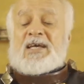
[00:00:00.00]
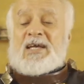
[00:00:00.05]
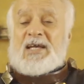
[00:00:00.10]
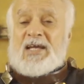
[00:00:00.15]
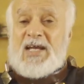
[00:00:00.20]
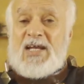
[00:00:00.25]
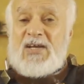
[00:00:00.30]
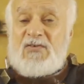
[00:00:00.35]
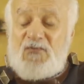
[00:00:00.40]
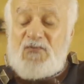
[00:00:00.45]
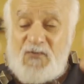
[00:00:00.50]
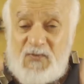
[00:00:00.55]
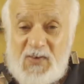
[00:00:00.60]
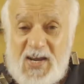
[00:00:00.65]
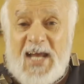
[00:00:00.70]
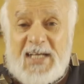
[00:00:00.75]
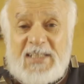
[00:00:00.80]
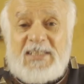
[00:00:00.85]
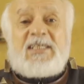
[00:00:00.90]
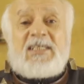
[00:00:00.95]

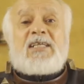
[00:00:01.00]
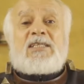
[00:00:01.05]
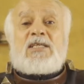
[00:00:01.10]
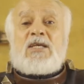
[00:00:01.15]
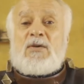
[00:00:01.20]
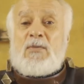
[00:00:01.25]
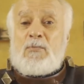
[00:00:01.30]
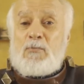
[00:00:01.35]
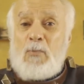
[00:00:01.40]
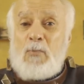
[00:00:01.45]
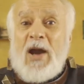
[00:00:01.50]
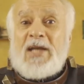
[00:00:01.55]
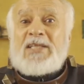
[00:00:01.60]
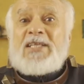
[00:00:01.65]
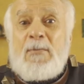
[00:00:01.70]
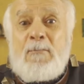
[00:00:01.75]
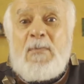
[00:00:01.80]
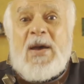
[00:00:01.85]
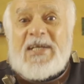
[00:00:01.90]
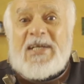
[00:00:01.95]
inflicted by
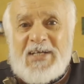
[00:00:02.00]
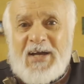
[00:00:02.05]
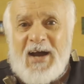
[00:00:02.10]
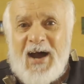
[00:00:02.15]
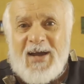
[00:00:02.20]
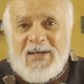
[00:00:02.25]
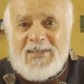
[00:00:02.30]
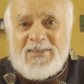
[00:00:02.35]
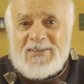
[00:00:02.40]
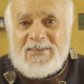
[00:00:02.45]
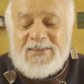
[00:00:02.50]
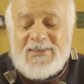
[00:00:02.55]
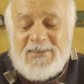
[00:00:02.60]
the mankind.